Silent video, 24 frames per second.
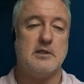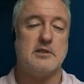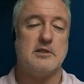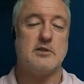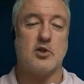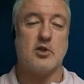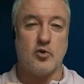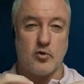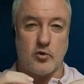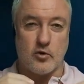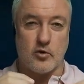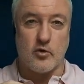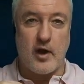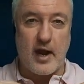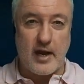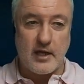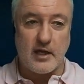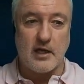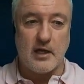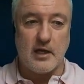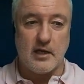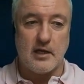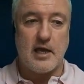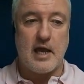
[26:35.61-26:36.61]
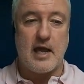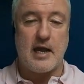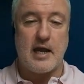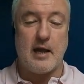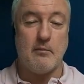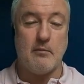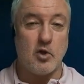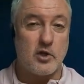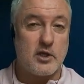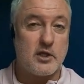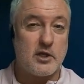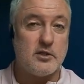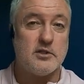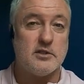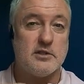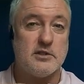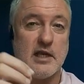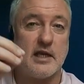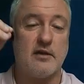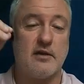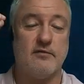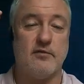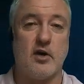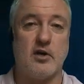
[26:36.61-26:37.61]
It's granular, and I'm looking to
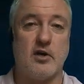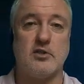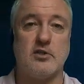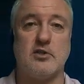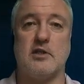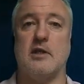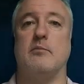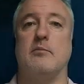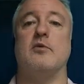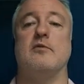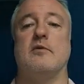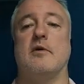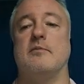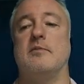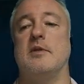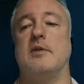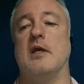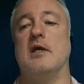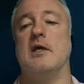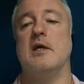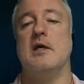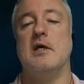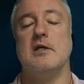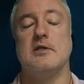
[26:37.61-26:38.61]
take advantage of that move up there.